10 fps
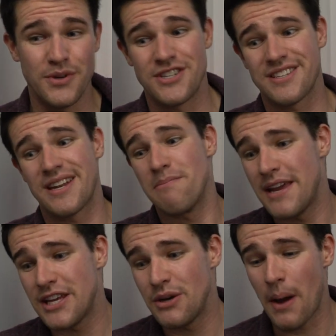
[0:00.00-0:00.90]
which is gonna
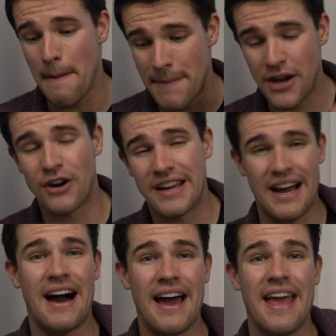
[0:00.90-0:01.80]
make you a better
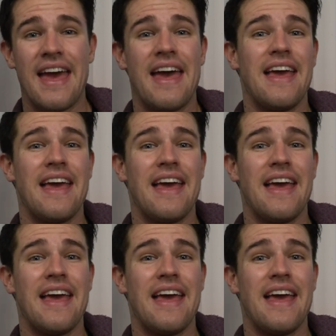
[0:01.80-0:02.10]
guy